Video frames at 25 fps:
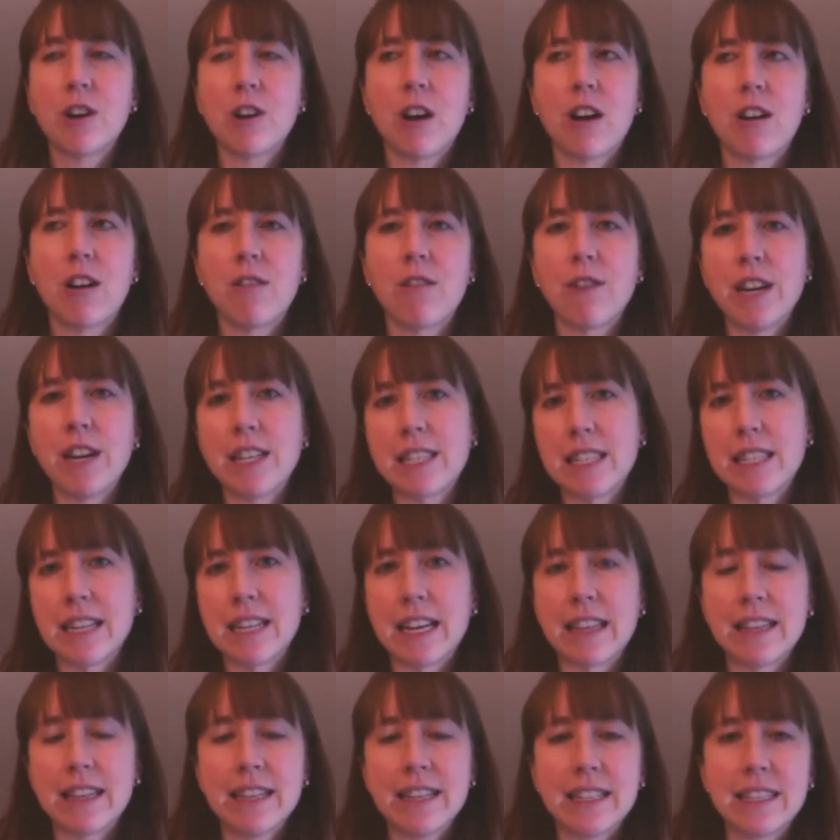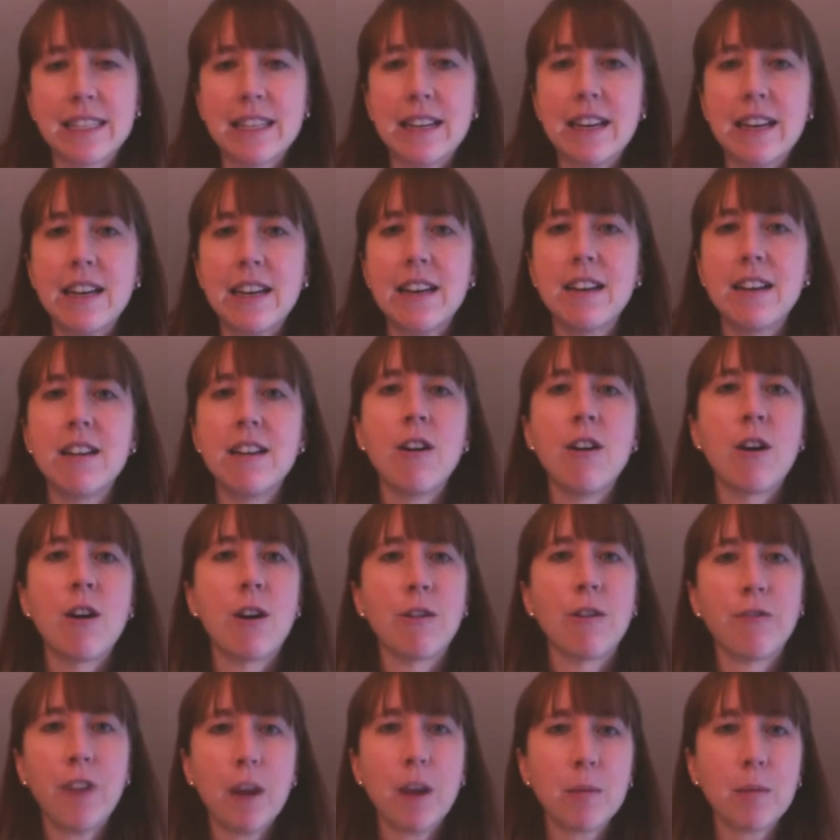our race and ethnicity,
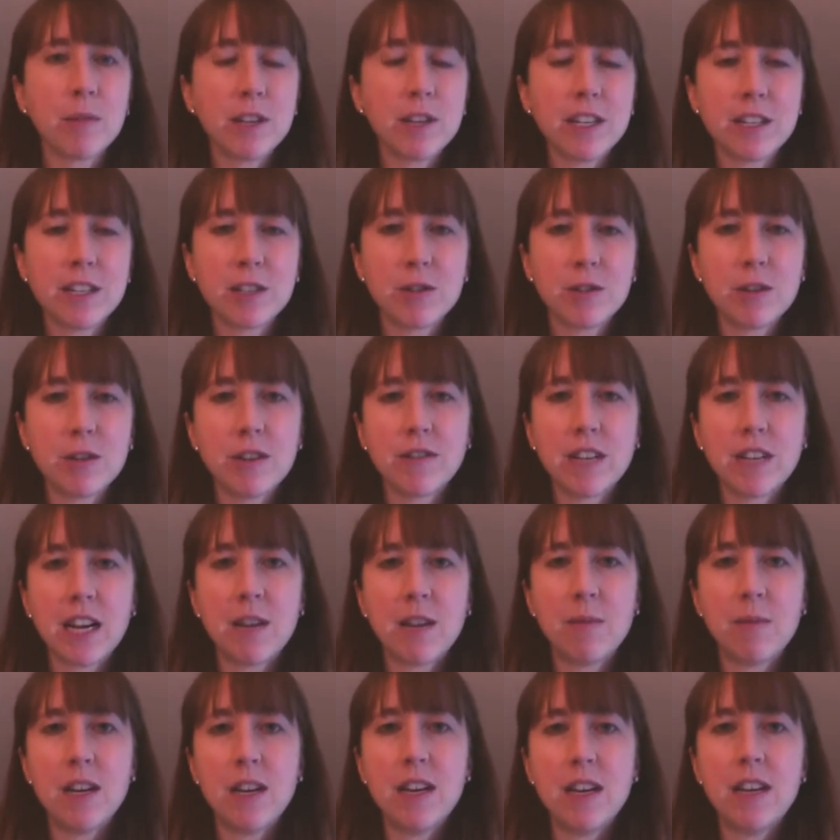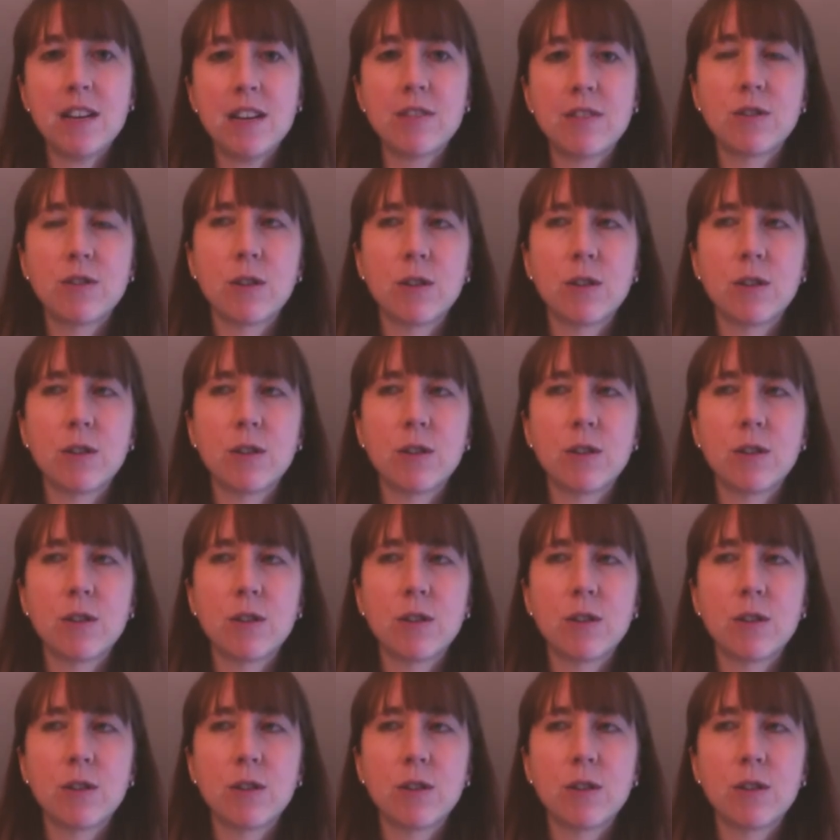our family history of diabetes.